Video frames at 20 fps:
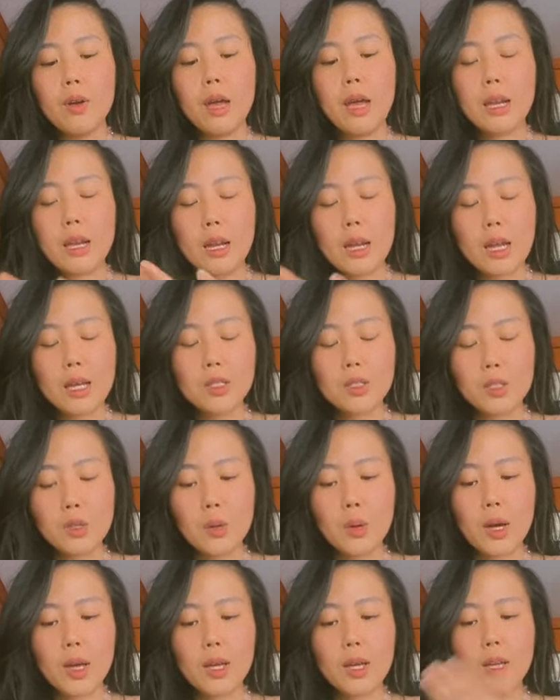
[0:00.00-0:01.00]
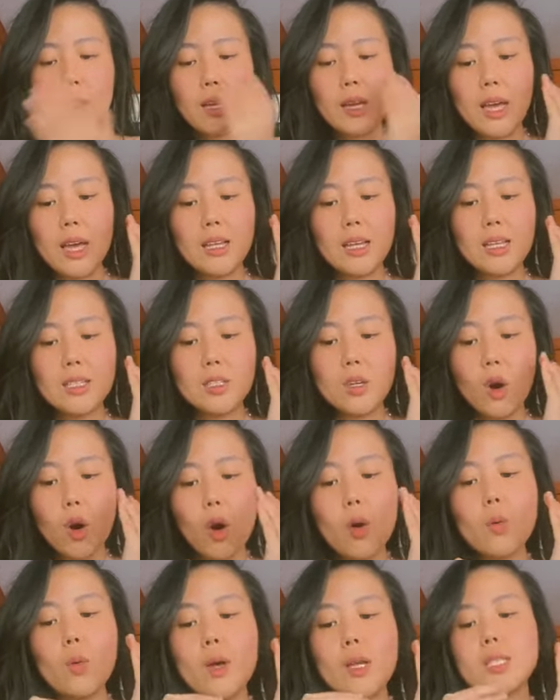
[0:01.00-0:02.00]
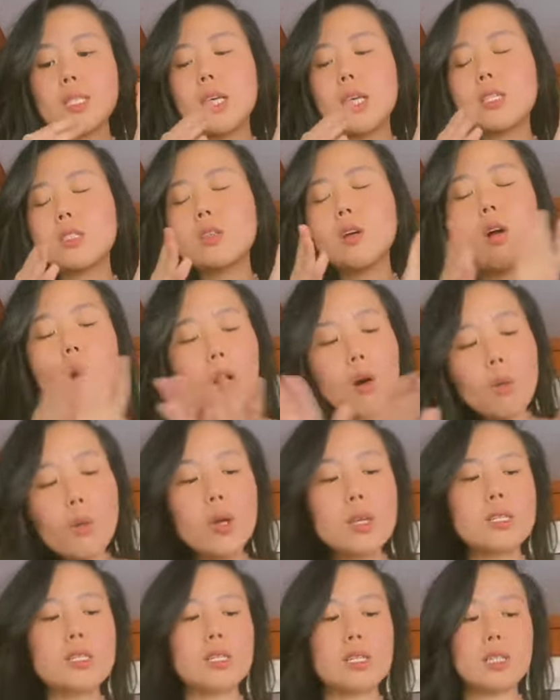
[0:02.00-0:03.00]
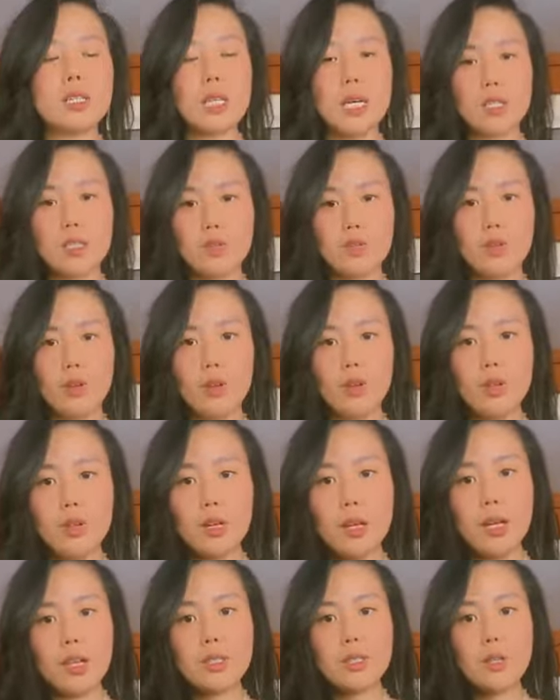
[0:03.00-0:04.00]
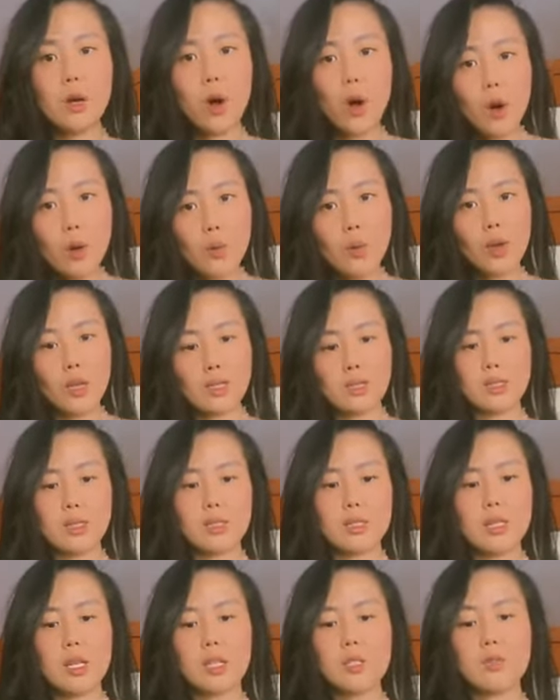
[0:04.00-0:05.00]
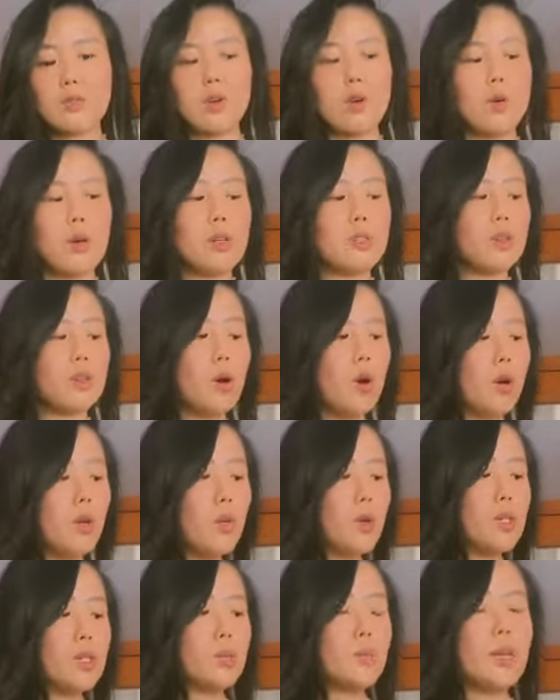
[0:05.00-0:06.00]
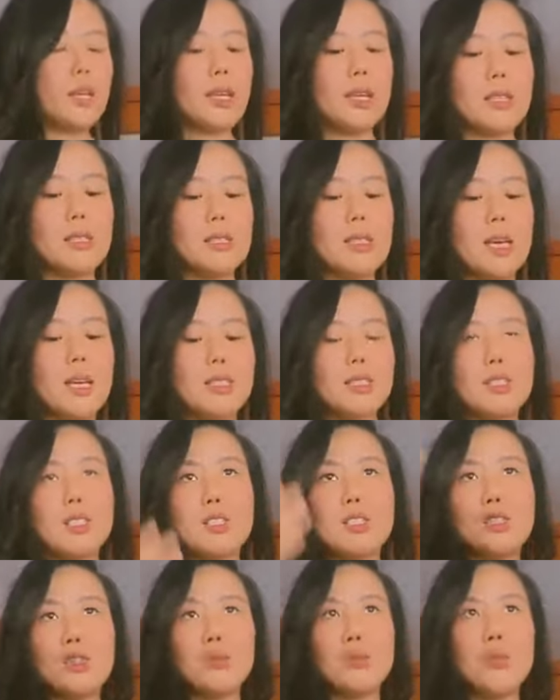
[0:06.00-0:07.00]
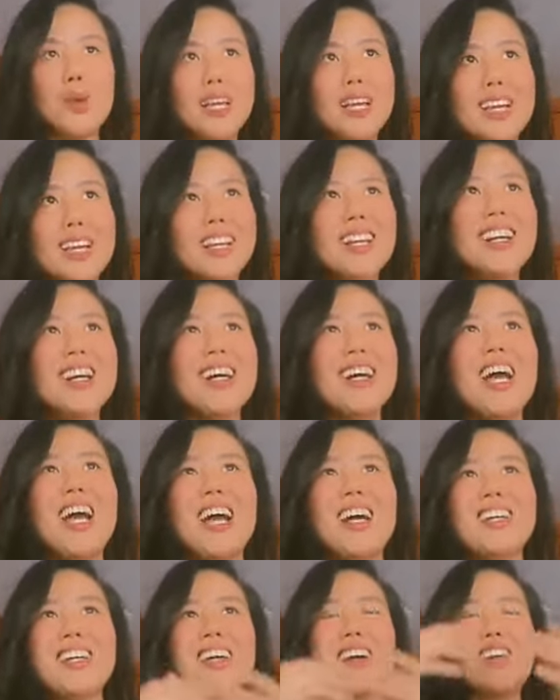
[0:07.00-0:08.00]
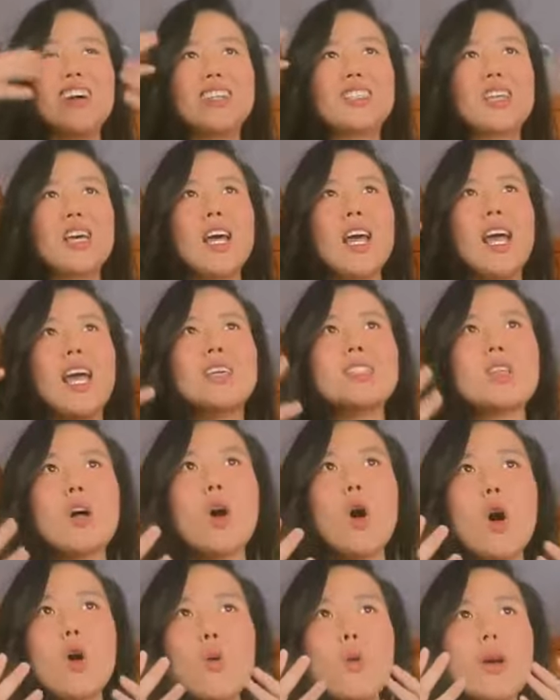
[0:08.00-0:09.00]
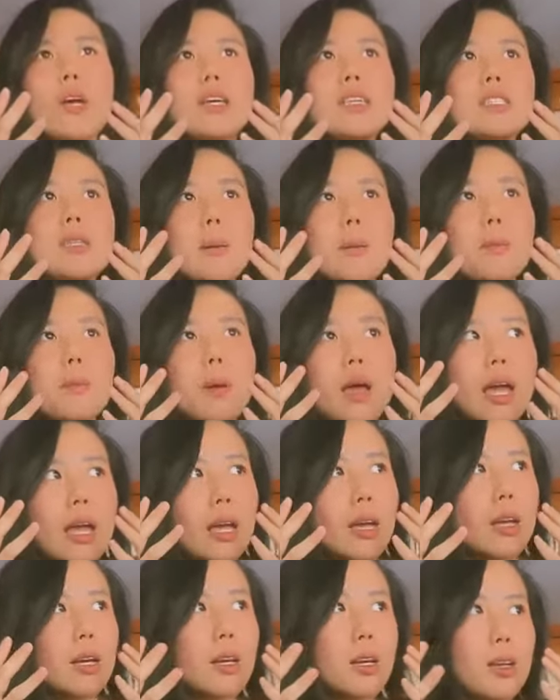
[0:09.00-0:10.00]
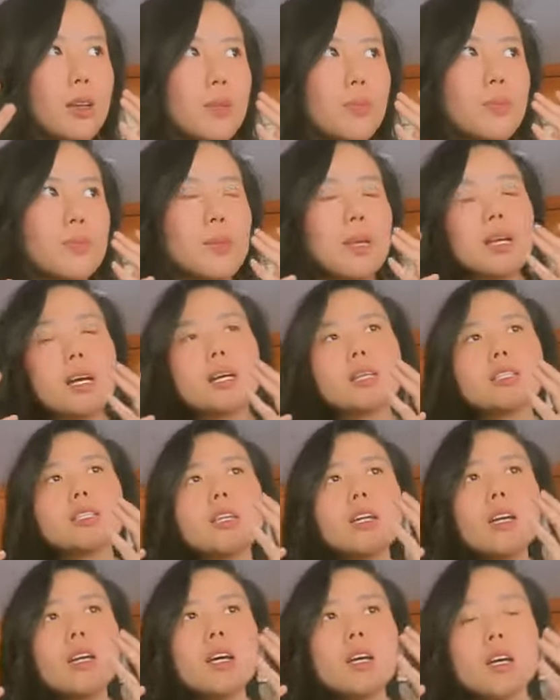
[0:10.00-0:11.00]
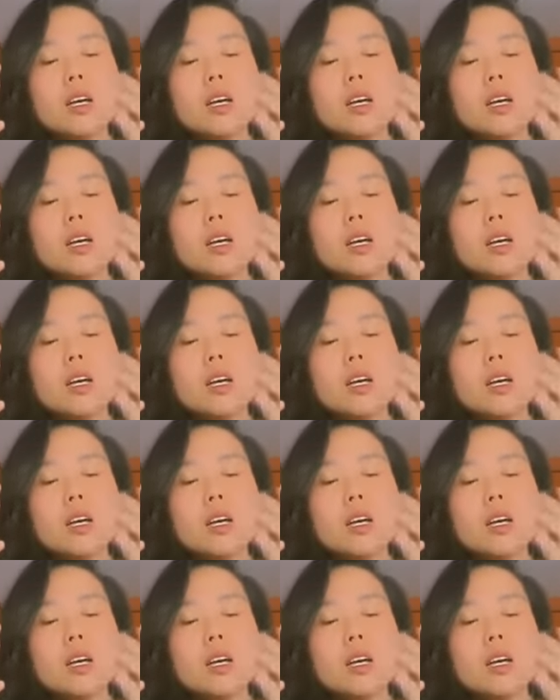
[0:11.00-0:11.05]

And then I do it. And it's always, it's always successful. It's always successful. It's always making sense to me. And, you know, it's, it's always big because,